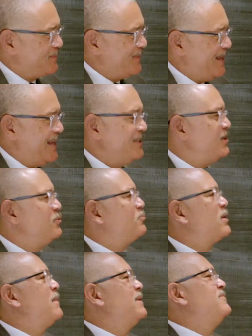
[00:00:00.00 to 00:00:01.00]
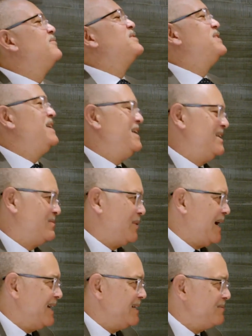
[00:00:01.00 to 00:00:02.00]
and you're probably fatigued
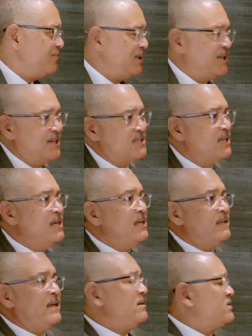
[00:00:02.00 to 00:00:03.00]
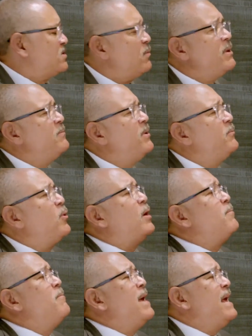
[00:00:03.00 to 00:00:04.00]
by it because there's so many people
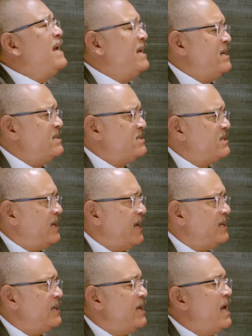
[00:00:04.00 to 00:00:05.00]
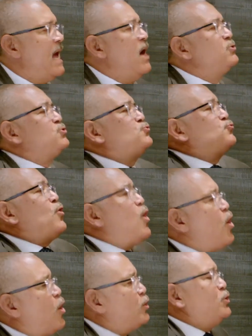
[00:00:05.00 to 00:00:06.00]
amazed at how
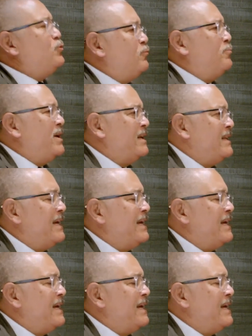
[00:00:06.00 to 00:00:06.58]
strong you've been,